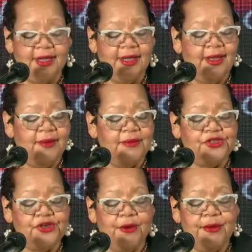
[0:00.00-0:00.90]
Ms.
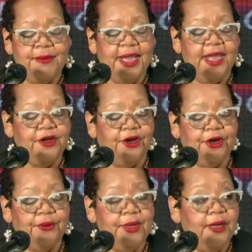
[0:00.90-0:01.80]
German began her
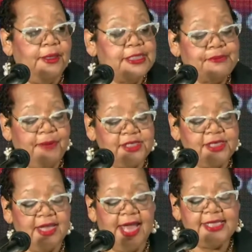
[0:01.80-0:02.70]
career
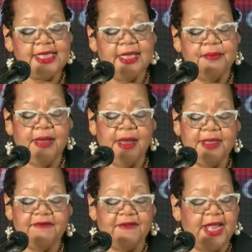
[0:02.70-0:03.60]
specializing in public
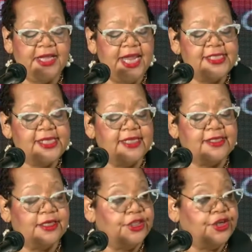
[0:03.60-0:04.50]
finance as an
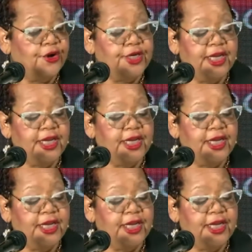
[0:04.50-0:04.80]
attorney